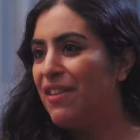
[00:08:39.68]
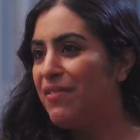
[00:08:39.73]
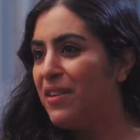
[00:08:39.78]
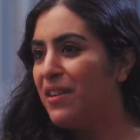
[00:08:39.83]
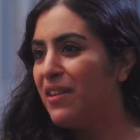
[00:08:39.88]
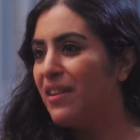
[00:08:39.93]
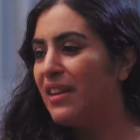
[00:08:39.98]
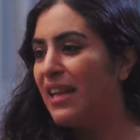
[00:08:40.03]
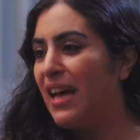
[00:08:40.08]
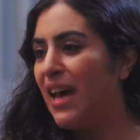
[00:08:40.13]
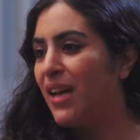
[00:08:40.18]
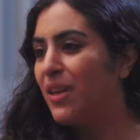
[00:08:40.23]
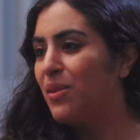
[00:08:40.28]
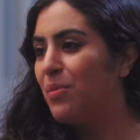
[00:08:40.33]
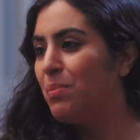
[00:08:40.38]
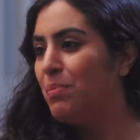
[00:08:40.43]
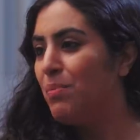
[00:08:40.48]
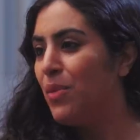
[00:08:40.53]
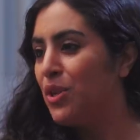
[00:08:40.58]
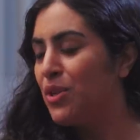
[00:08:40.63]
Given that
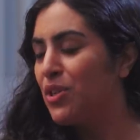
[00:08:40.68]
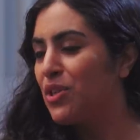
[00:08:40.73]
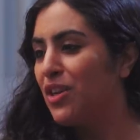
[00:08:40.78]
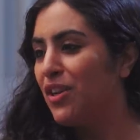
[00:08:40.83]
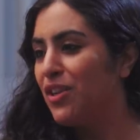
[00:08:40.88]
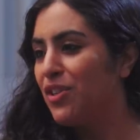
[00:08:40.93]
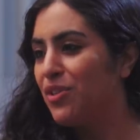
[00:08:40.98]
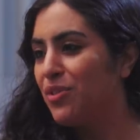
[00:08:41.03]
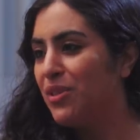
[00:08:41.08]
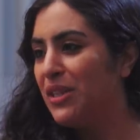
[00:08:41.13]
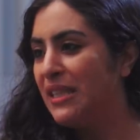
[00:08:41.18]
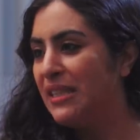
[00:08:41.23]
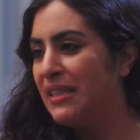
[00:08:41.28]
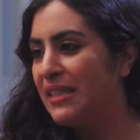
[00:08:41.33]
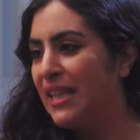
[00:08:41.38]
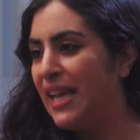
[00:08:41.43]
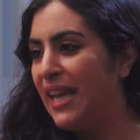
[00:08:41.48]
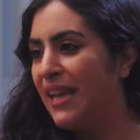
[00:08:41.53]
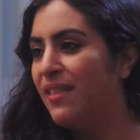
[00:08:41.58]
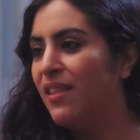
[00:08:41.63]
most
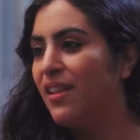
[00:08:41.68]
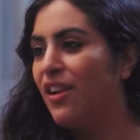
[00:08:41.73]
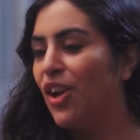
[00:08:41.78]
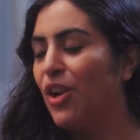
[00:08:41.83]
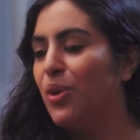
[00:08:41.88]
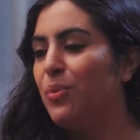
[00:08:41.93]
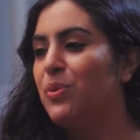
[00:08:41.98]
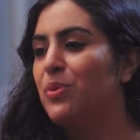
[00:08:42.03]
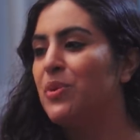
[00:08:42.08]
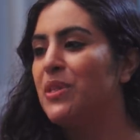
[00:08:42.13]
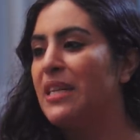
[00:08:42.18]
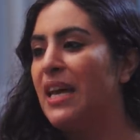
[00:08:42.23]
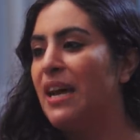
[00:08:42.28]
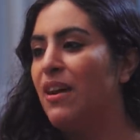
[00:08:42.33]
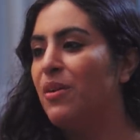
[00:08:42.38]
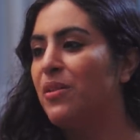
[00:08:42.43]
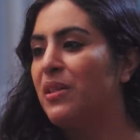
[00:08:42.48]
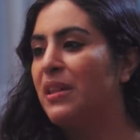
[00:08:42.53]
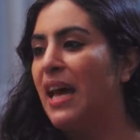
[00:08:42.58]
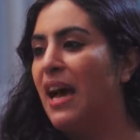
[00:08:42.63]
countries in the Global
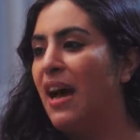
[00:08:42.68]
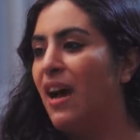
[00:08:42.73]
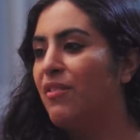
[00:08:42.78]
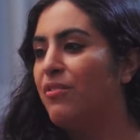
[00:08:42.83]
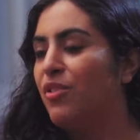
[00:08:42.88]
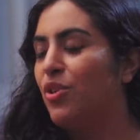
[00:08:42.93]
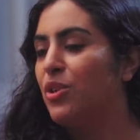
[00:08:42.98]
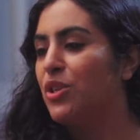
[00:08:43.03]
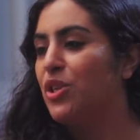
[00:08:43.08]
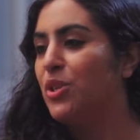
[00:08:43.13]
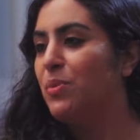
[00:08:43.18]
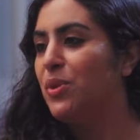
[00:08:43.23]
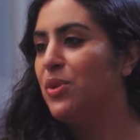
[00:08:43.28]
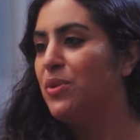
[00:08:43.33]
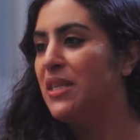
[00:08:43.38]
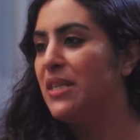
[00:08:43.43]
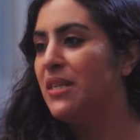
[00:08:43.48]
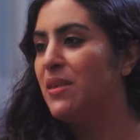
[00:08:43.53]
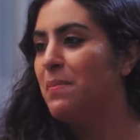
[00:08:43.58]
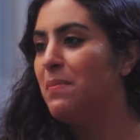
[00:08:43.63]
South have
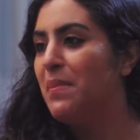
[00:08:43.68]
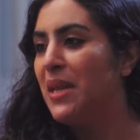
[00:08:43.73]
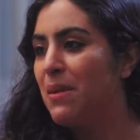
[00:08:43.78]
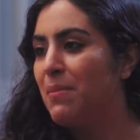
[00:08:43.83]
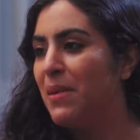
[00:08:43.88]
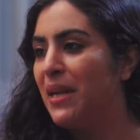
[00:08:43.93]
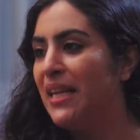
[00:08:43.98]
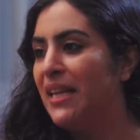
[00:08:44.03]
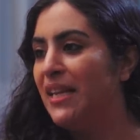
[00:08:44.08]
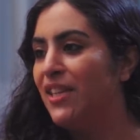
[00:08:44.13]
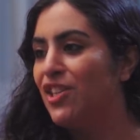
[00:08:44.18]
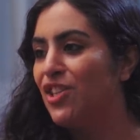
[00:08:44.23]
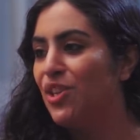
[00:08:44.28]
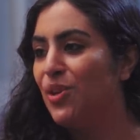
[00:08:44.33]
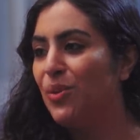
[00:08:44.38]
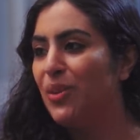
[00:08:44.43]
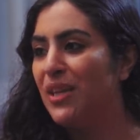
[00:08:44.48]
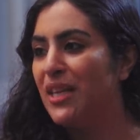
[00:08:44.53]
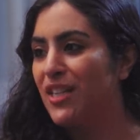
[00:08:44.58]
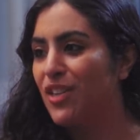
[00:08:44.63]
contributed minimally
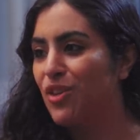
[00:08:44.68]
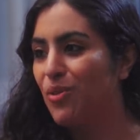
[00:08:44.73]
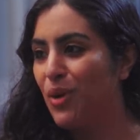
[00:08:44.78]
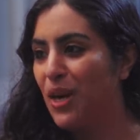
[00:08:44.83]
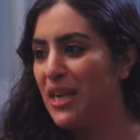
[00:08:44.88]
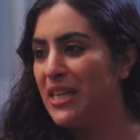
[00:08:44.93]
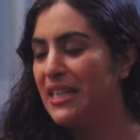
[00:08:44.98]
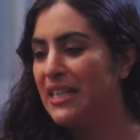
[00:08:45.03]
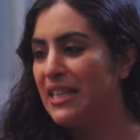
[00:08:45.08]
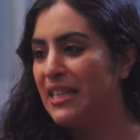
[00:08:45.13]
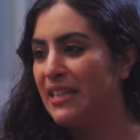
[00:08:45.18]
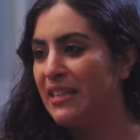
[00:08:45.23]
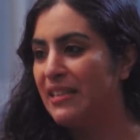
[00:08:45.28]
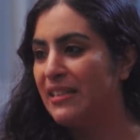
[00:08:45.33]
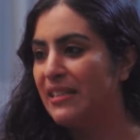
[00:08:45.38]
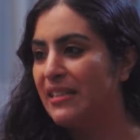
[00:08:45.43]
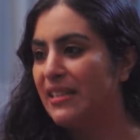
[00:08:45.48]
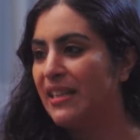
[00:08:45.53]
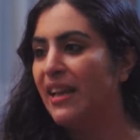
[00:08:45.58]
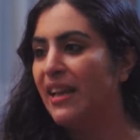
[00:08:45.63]
to this crisis,